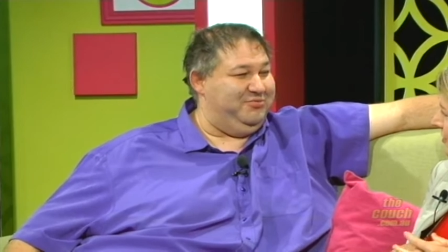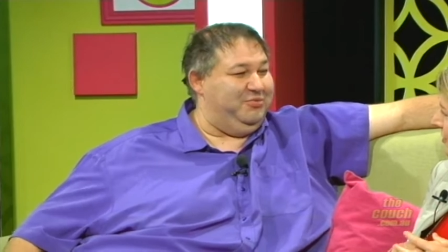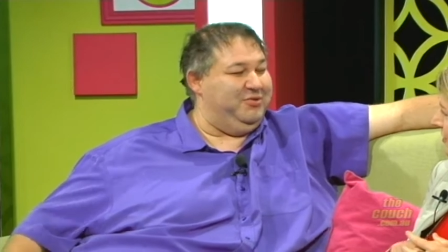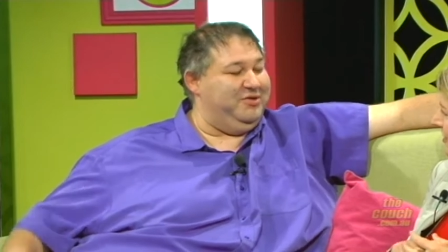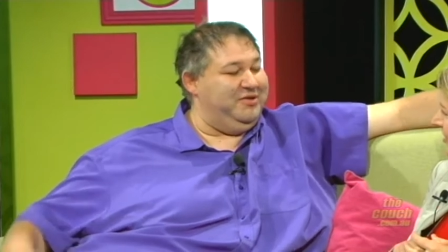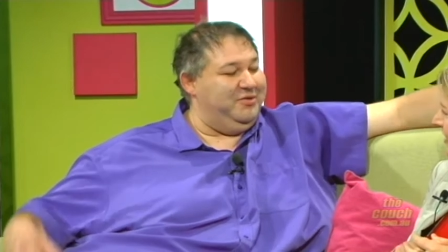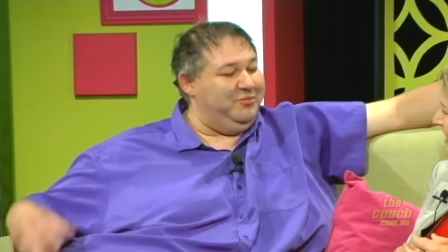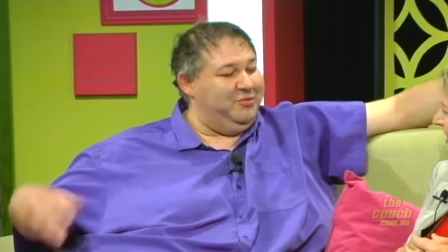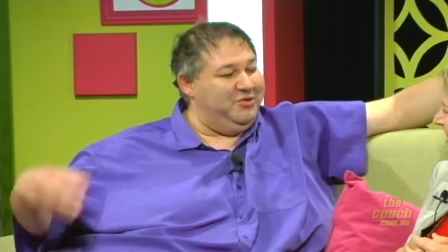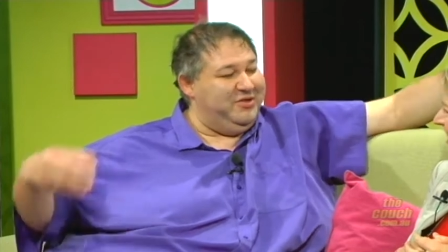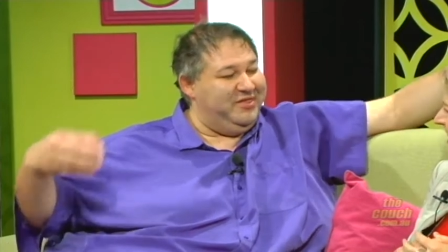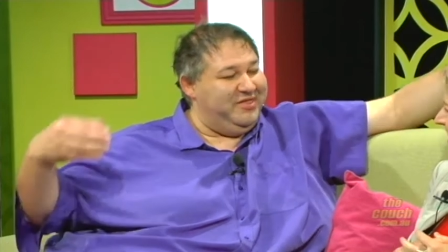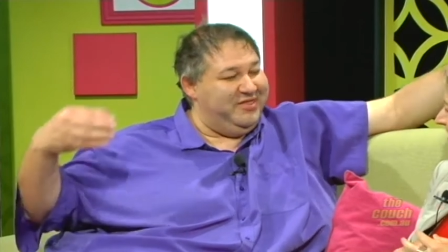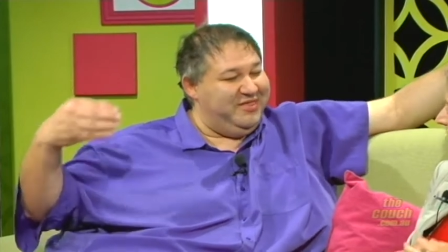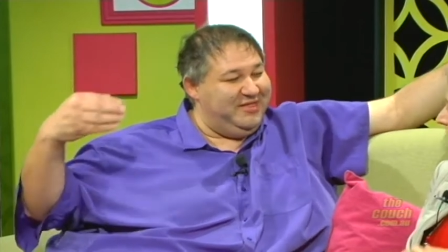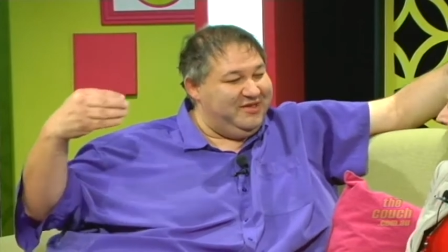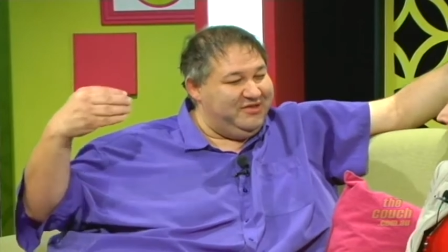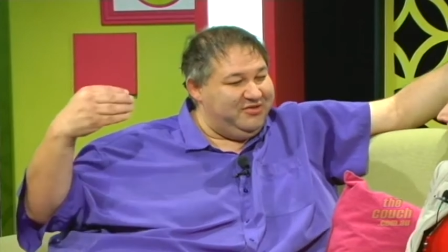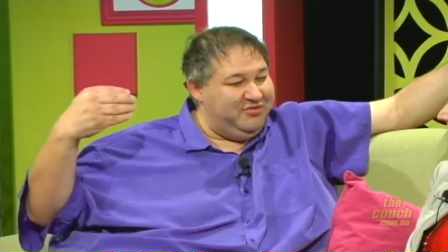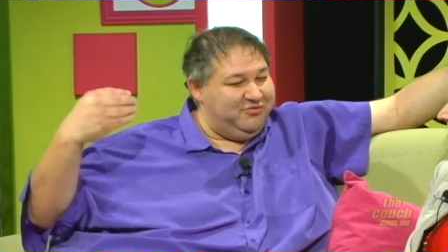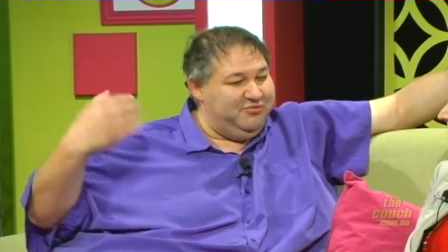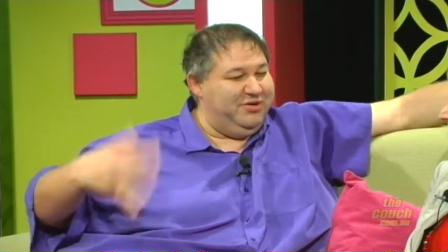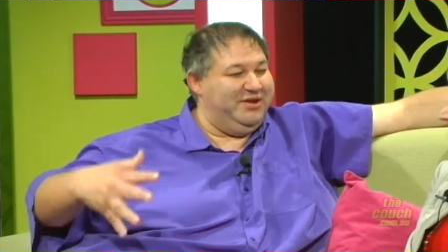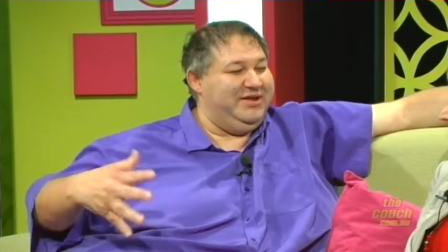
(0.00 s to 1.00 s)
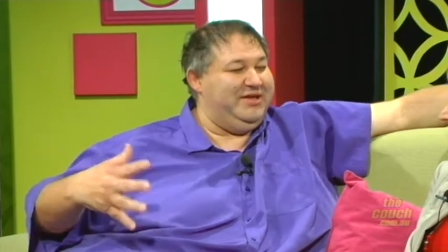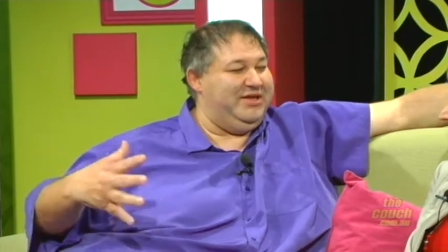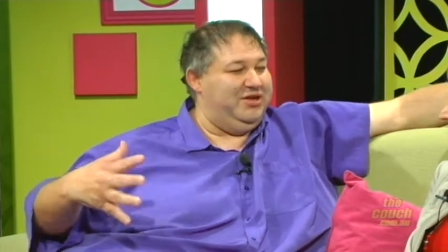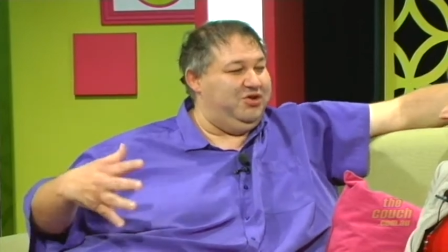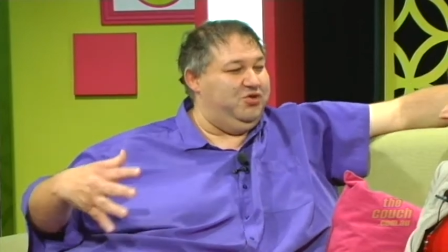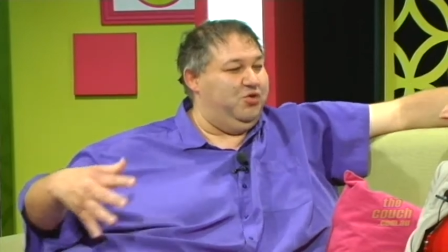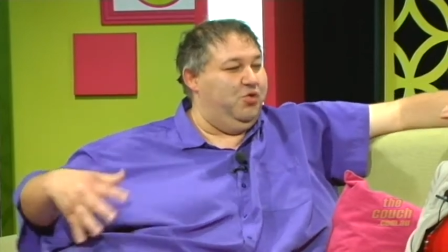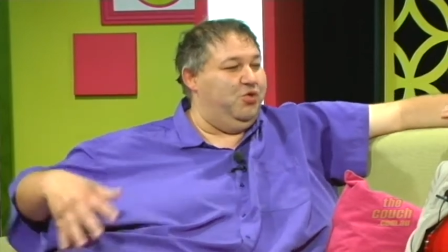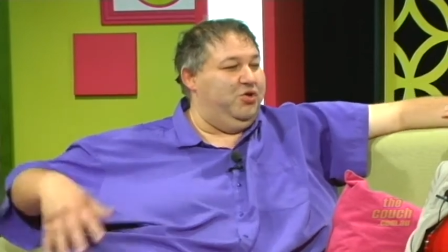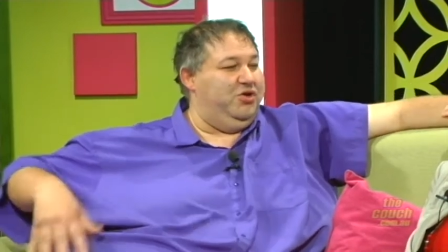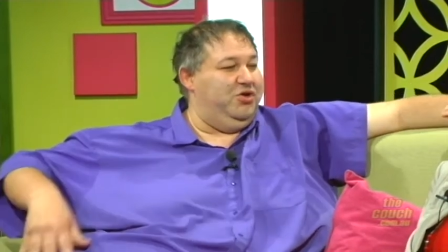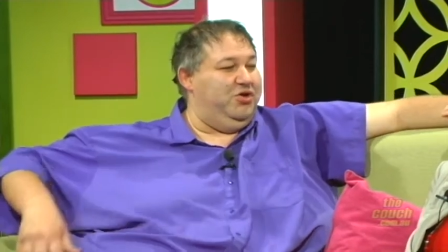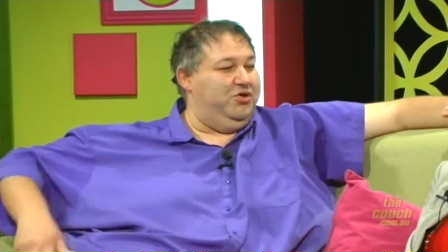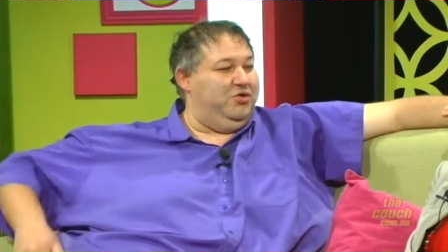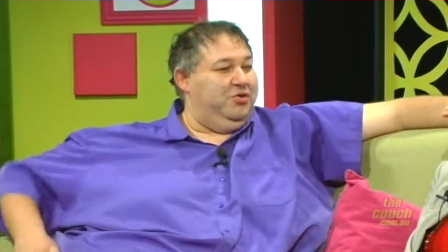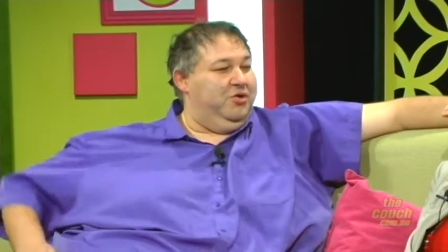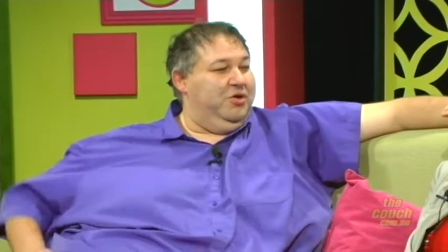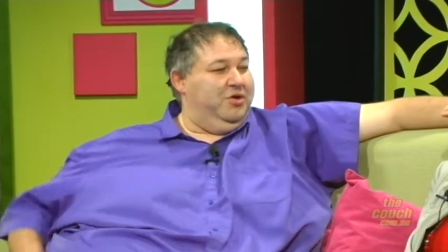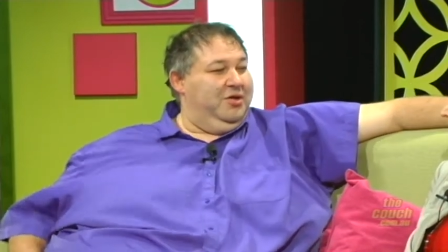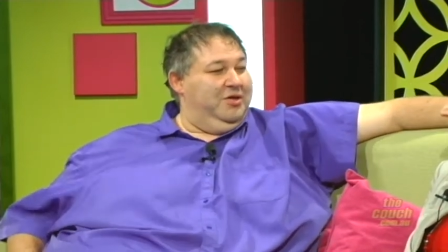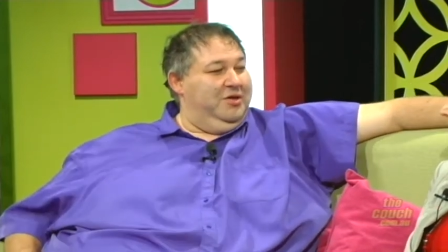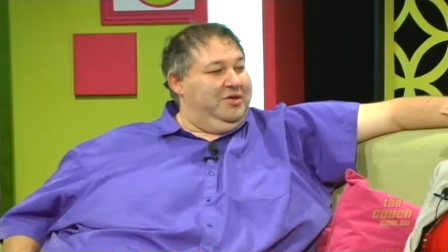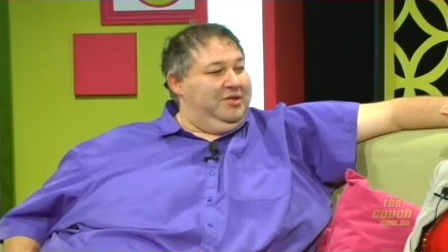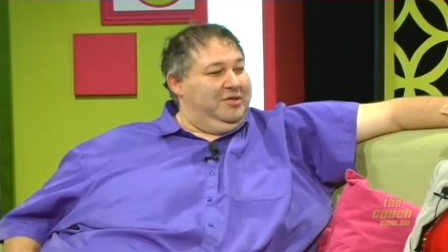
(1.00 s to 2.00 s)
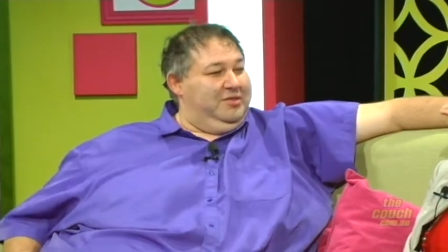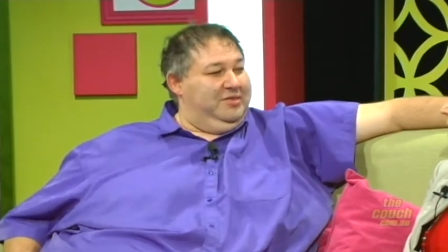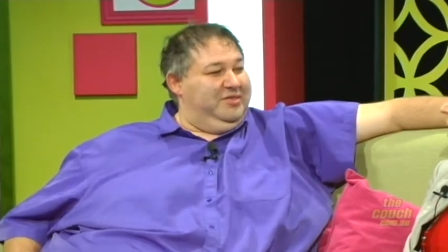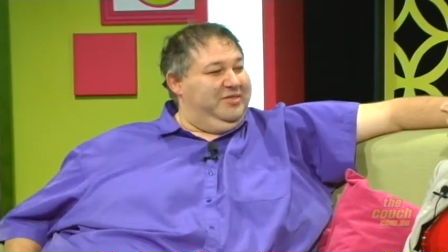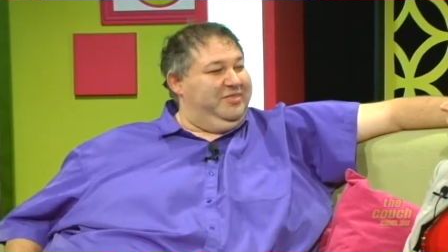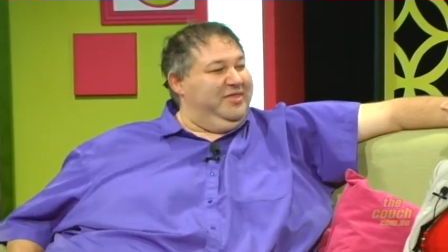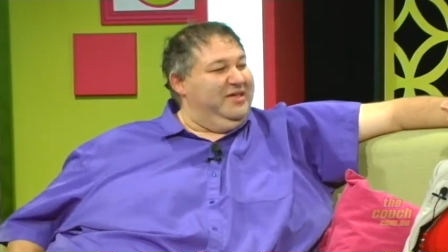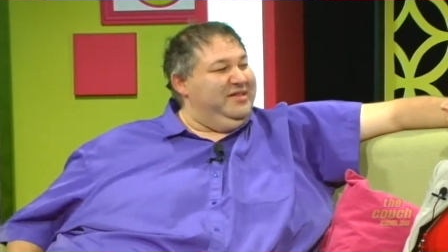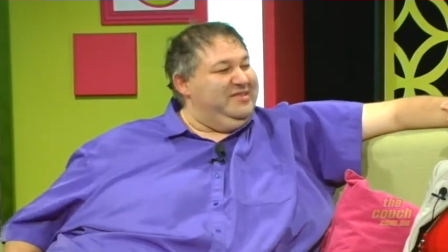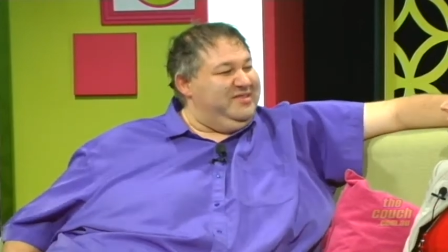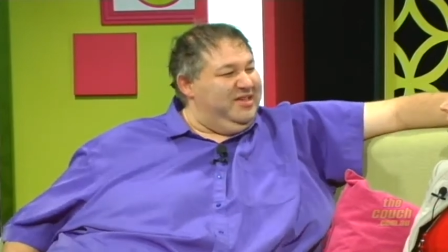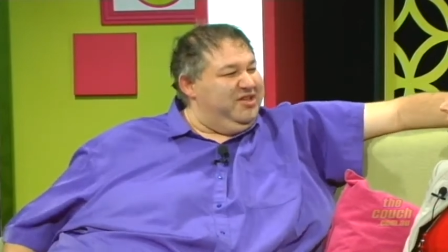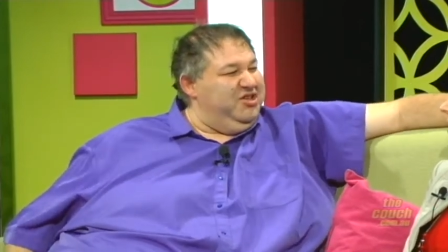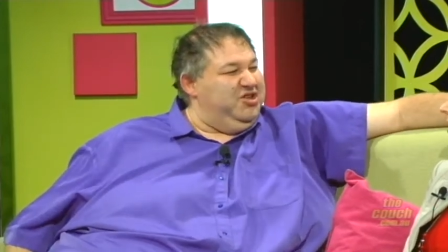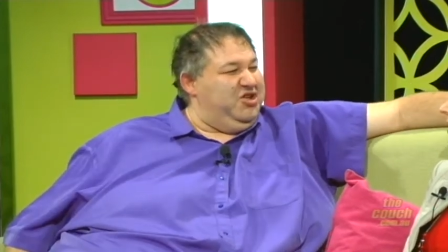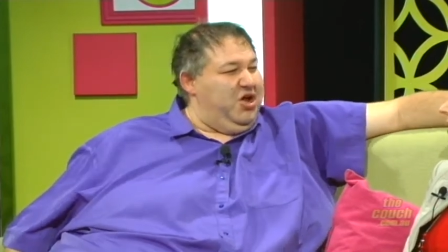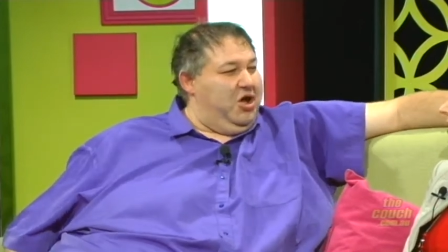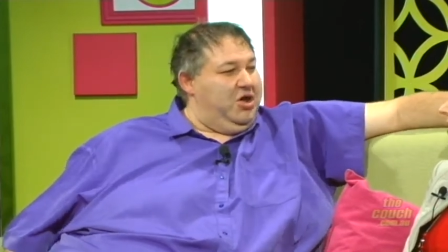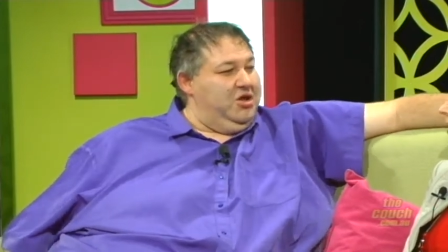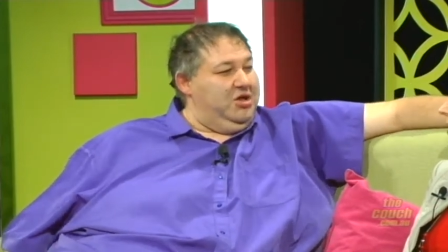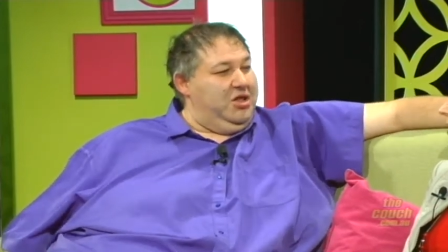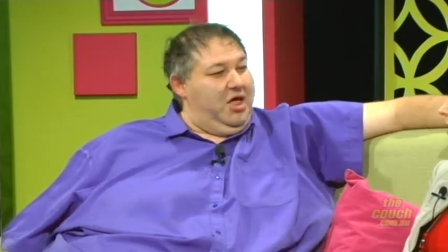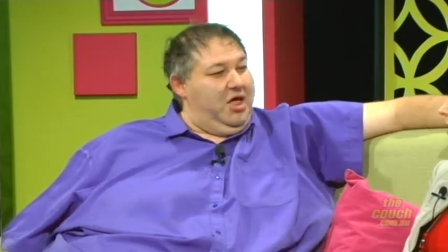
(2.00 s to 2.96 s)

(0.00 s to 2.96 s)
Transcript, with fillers: What, what are the things that really annoy you? The things uh, that you don't like?